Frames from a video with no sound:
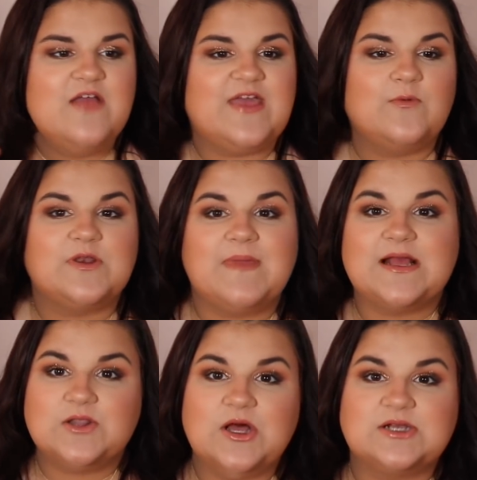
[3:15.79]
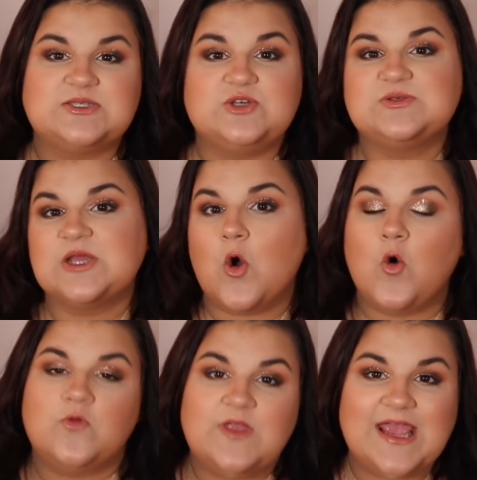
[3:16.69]
They would make looks using
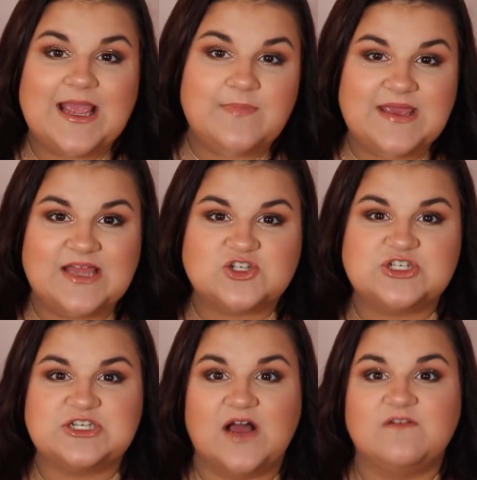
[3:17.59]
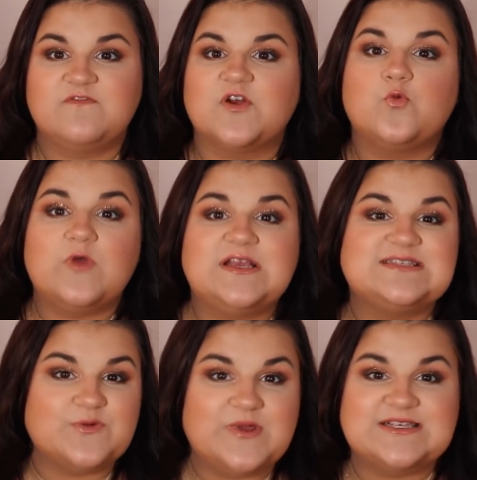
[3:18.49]
only ABH stuff for
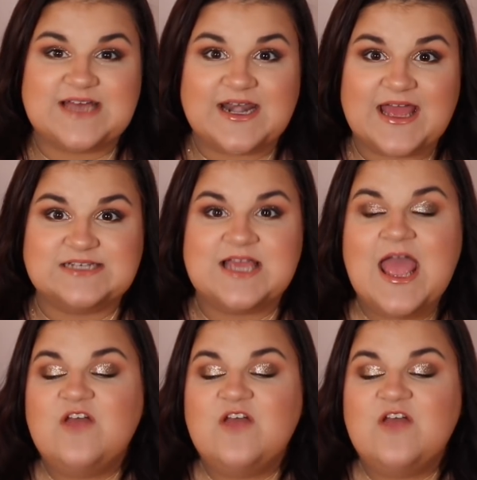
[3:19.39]
weeks and weeks on end.